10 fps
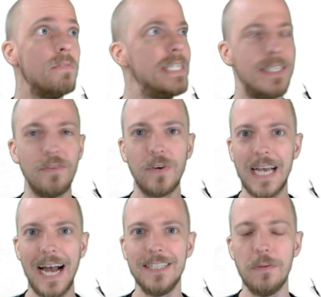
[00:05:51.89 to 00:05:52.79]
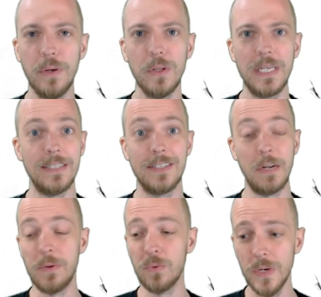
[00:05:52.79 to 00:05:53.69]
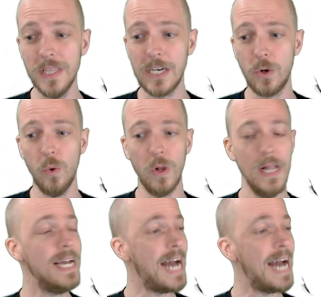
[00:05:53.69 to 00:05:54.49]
of these different kinds of buildings is going to be really cool.